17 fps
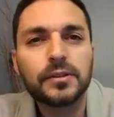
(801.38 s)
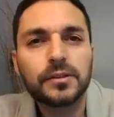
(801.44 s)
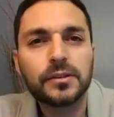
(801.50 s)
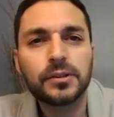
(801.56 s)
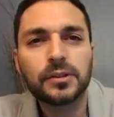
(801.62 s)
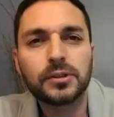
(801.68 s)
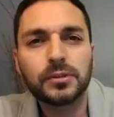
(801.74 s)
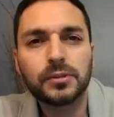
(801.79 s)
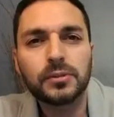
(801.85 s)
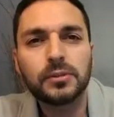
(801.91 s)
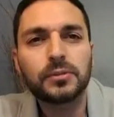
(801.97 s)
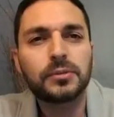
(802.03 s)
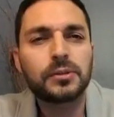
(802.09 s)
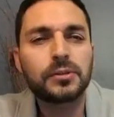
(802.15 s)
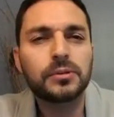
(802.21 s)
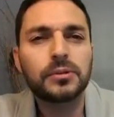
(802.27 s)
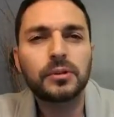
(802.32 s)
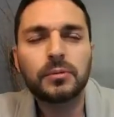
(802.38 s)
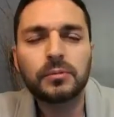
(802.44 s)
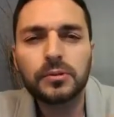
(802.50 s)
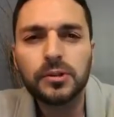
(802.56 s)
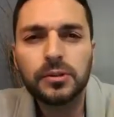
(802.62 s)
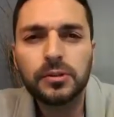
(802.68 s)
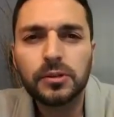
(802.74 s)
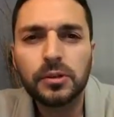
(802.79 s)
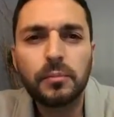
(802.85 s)
to
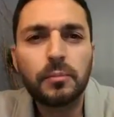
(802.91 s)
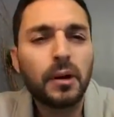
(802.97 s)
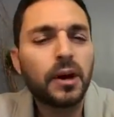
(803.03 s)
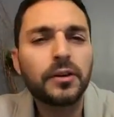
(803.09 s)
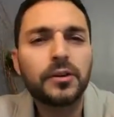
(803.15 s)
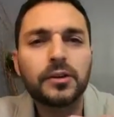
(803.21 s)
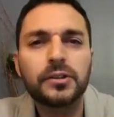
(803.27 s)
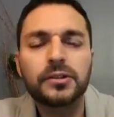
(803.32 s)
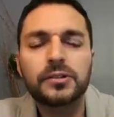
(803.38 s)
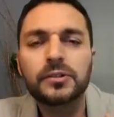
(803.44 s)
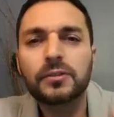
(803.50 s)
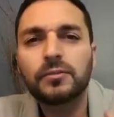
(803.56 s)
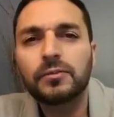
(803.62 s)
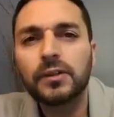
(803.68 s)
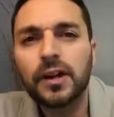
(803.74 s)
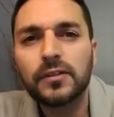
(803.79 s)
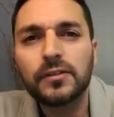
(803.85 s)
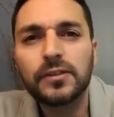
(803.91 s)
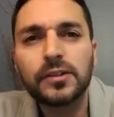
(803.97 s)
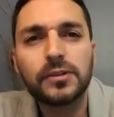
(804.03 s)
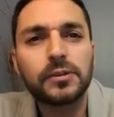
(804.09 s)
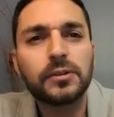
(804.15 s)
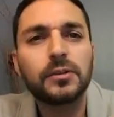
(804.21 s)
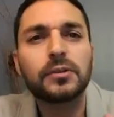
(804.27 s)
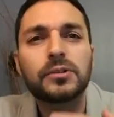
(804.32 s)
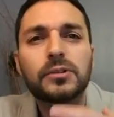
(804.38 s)
your mother, to your friends,
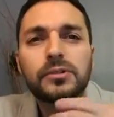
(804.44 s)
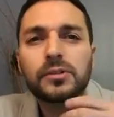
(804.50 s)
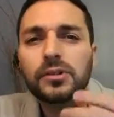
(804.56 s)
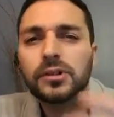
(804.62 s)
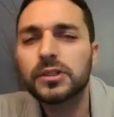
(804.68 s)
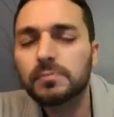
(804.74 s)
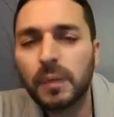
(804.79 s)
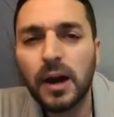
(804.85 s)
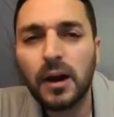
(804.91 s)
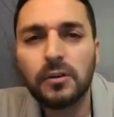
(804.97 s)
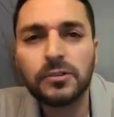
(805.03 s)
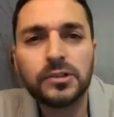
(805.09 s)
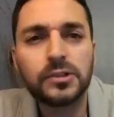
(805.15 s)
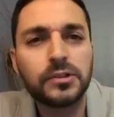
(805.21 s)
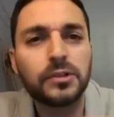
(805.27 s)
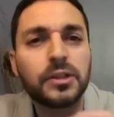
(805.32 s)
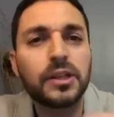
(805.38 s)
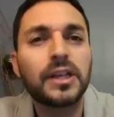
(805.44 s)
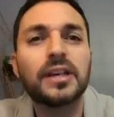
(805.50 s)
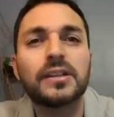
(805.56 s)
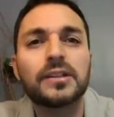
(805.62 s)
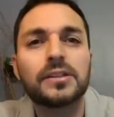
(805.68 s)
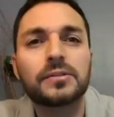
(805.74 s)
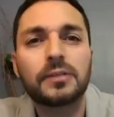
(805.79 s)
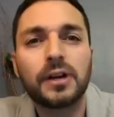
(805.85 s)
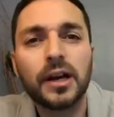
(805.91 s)
to your spouse, to your
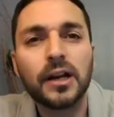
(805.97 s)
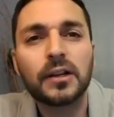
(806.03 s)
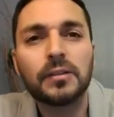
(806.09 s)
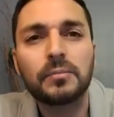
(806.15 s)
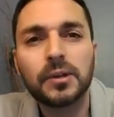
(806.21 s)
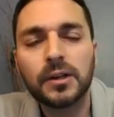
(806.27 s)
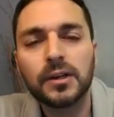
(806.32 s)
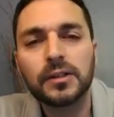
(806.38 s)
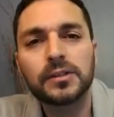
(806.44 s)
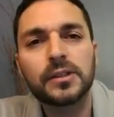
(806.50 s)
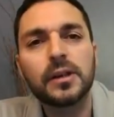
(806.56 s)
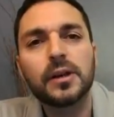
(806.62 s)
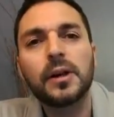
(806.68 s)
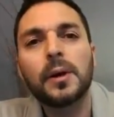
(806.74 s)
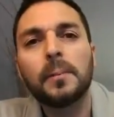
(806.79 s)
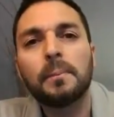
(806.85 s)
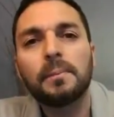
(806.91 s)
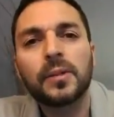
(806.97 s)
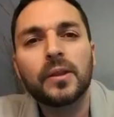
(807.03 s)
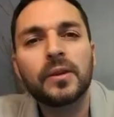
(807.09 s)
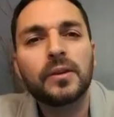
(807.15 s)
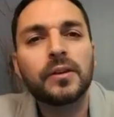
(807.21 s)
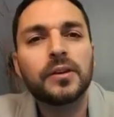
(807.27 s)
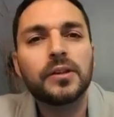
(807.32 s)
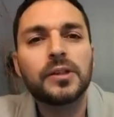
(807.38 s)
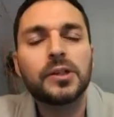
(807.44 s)
kids, right? Because
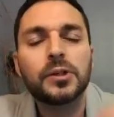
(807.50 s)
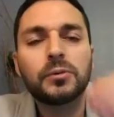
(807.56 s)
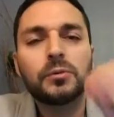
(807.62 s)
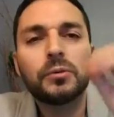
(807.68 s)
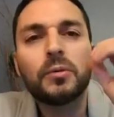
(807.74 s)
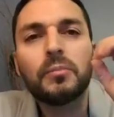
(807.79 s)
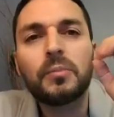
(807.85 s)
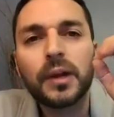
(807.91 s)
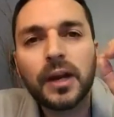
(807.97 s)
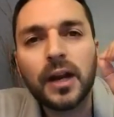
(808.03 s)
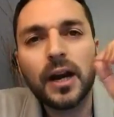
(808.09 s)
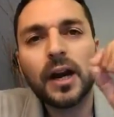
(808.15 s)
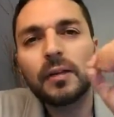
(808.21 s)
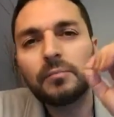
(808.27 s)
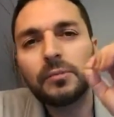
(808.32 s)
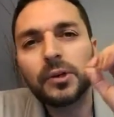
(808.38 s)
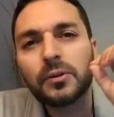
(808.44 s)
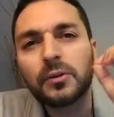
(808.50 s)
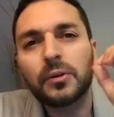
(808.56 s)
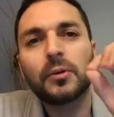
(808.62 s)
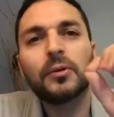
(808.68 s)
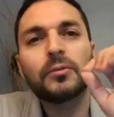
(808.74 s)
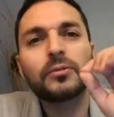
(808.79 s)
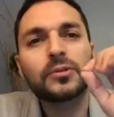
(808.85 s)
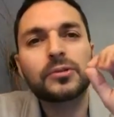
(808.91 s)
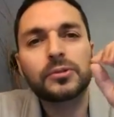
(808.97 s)
you will become your
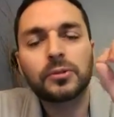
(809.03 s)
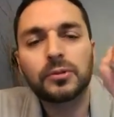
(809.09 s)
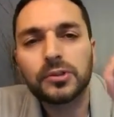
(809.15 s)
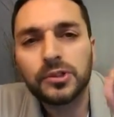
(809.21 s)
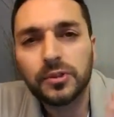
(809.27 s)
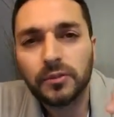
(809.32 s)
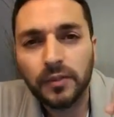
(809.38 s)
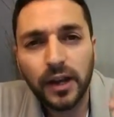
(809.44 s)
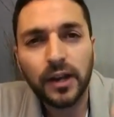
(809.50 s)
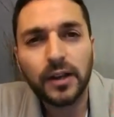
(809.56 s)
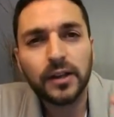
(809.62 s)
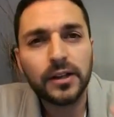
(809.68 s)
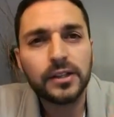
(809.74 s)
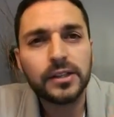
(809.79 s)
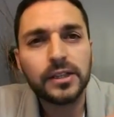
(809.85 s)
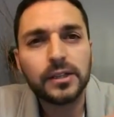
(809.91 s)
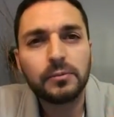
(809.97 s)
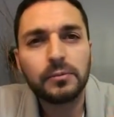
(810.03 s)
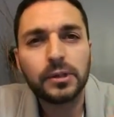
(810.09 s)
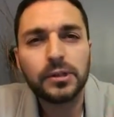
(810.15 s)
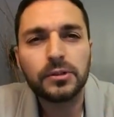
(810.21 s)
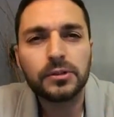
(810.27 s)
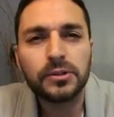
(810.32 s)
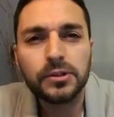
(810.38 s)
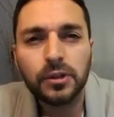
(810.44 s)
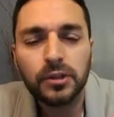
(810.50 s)
own source of energy when
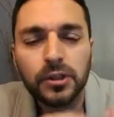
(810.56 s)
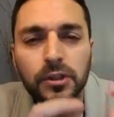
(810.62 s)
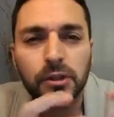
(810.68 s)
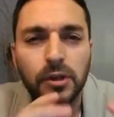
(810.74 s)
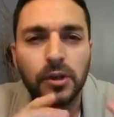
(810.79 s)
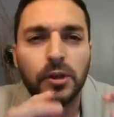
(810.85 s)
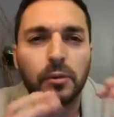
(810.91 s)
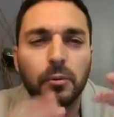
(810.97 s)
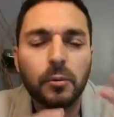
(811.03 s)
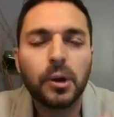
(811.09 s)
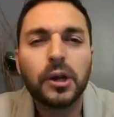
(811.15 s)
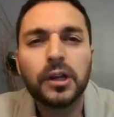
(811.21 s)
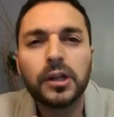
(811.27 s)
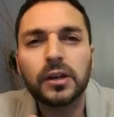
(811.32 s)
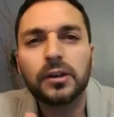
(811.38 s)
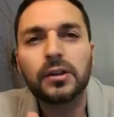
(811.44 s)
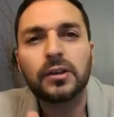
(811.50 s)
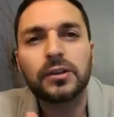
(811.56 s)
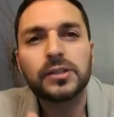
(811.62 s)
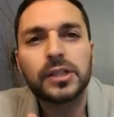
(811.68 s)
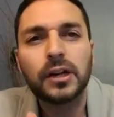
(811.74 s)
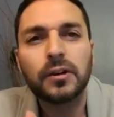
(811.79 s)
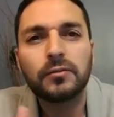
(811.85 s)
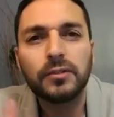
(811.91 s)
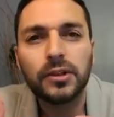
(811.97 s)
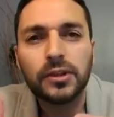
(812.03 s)
you start working on
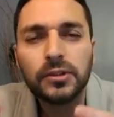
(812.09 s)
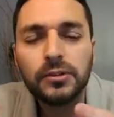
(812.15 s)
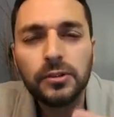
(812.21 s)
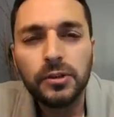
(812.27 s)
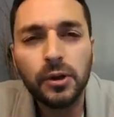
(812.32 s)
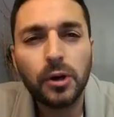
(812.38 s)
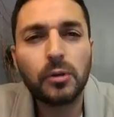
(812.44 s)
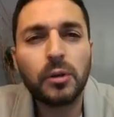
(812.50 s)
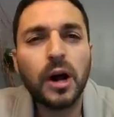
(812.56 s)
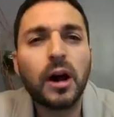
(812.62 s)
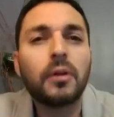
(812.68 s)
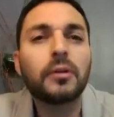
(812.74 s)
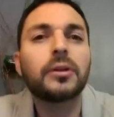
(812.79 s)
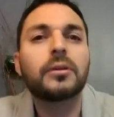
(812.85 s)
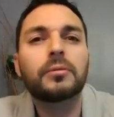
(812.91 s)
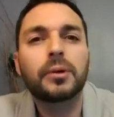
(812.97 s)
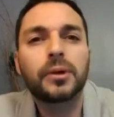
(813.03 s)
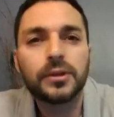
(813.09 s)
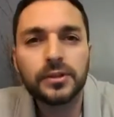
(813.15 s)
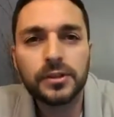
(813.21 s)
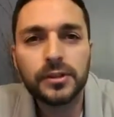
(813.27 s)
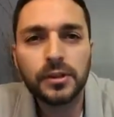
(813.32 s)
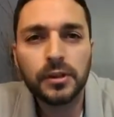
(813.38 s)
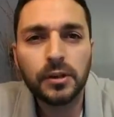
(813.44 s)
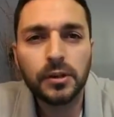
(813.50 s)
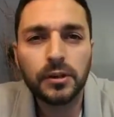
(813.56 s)
yourself, and you know how
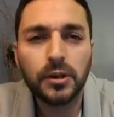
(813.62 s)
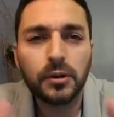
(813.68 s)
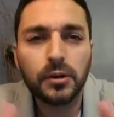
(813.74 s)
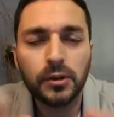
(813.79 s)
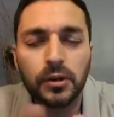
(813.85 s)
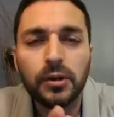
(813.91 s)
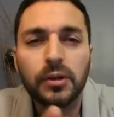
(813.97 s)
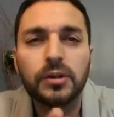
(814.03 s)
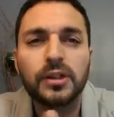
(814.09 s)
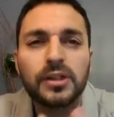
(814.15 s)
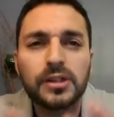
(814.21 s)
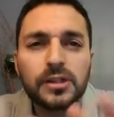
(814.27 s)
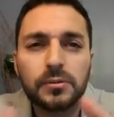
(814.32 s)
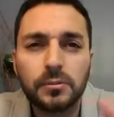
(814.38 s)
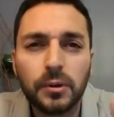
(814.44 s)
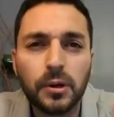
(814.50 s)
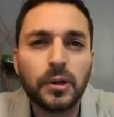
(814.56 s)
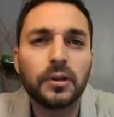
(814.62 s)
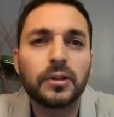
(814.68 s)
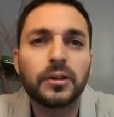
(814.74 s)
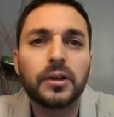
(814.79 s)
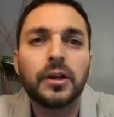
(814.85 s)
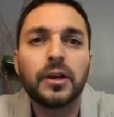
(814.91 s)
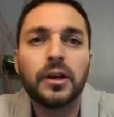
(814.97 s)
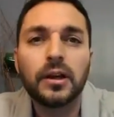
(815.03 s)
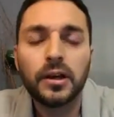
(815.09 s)
this world
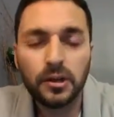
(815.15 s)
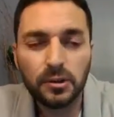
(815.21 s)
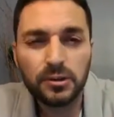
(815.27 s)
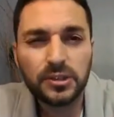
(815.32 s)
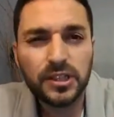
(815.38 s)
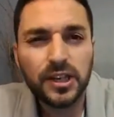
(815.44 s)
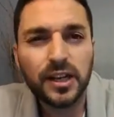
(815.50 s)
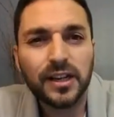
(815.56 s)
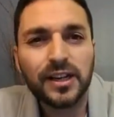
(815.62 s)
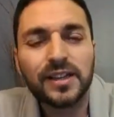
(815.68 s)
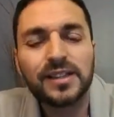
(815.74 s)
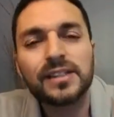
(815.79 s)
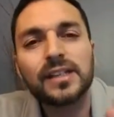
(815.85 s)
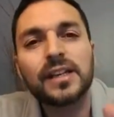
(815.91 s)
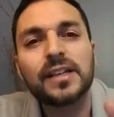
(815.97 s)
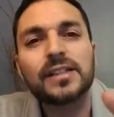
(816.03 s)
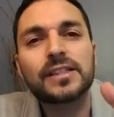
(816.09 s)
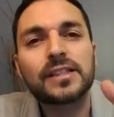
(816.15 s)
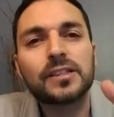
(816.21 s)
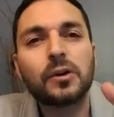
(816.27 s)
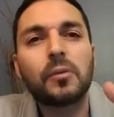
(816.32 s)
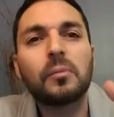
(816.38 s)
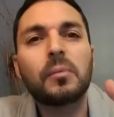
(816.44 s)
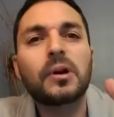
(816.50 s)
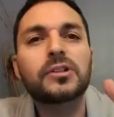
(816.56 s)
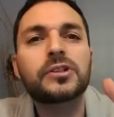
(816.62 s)
looks like. It's so
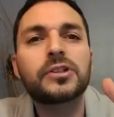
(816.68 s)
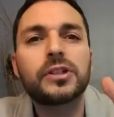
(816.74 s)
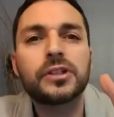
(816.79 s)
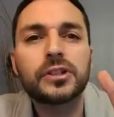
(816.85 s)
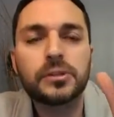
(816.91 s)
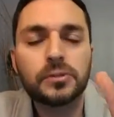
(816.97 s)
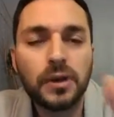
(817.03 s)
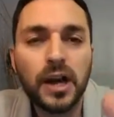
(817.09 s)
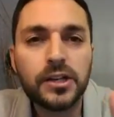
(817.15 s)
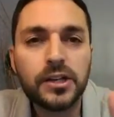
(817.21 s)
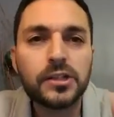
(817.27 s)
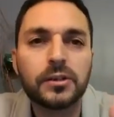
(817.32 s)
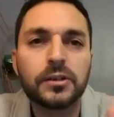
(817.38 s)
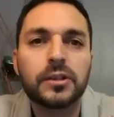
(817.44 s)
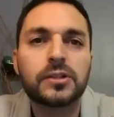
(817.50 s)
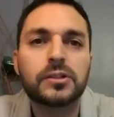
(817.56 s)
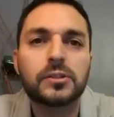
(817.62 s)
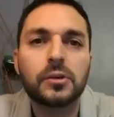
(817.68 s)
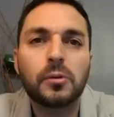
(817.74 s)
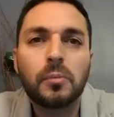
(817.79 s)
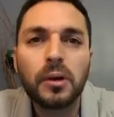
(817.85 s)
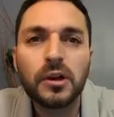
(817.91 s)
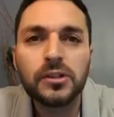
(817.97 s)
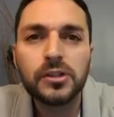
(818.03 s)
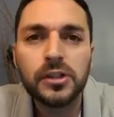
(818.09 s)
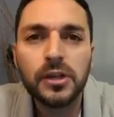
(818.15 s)
much distraction. It's so
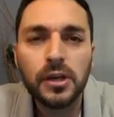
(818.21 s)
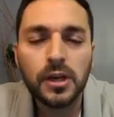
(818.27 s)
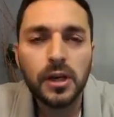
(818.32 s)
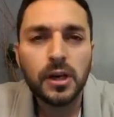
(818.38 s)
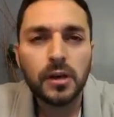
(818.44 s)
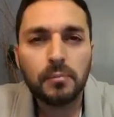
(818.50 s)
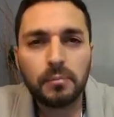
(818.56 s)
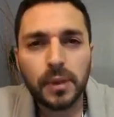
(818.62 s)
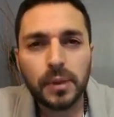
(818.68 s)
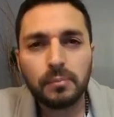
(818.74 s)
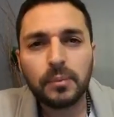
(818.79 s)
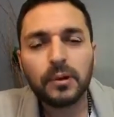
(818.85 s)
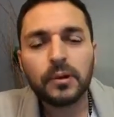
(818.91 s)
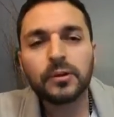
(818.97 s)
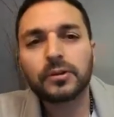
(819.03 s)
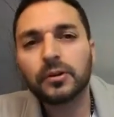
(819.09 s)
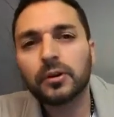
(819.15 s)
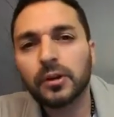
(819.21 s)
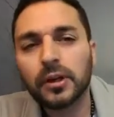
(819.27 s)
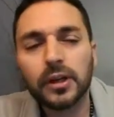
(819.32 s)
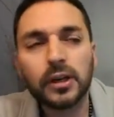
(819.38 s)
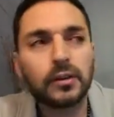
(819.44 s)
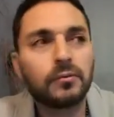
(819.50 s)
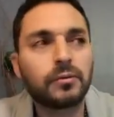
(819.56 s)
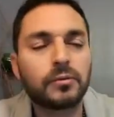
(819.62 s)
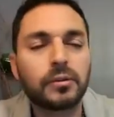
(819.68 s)
much people are
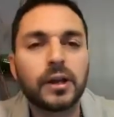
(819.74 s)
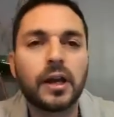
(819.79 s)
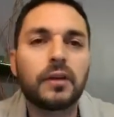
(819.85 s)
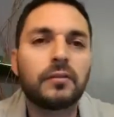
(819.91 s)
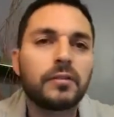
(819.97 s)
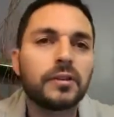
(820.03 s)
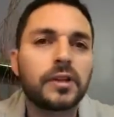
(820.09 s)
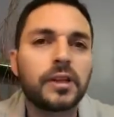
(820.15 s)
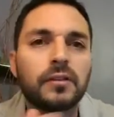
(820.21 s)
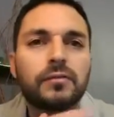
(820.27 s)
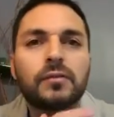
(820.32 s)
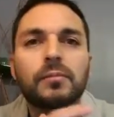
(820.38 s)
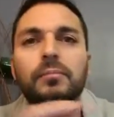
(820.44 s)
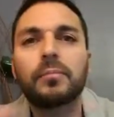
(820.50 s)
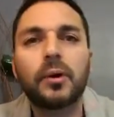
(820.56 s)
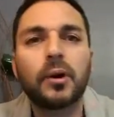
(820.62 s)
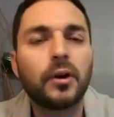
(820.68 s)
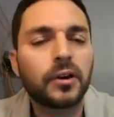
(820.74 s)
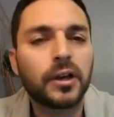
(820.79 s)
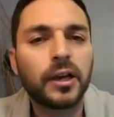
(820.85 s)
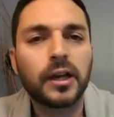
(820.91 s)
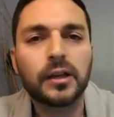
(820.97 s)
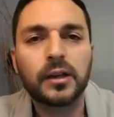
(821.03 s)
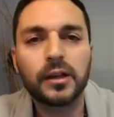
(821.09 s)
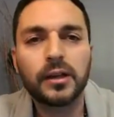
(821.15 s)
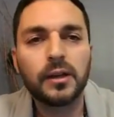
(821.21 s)
talking from every different part,
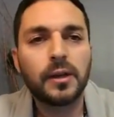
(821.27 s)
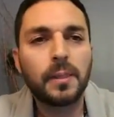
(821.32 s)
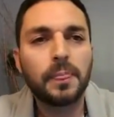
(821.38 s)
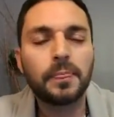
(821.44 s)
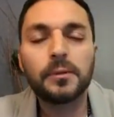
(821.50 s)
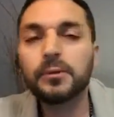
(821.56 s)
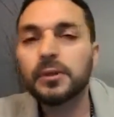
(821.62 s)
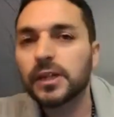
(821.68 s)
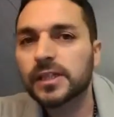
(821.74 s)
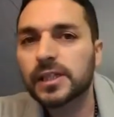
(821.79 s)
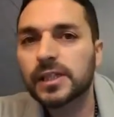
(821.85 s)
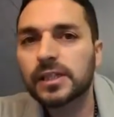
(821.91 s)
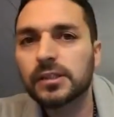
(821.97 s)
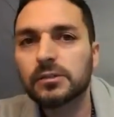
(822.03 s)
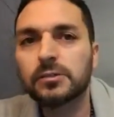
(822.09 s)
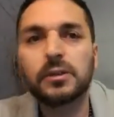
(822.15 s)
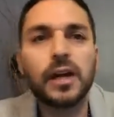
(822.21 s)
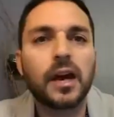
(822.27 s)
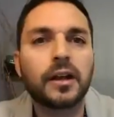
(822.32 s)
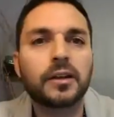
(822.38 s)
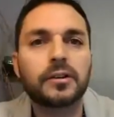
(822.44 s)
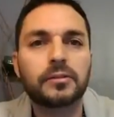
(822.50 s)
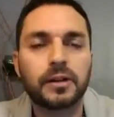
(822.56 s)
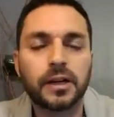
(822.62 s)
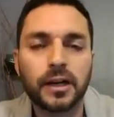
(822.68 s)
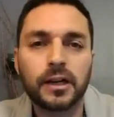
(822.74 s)
like do this, do
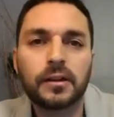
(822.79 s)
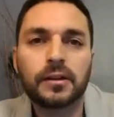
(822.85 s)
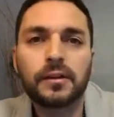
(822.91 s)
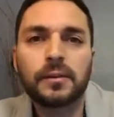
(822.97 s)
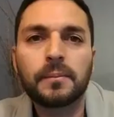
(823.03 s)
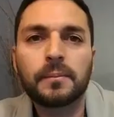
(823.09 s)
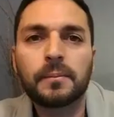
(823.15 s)
that, right?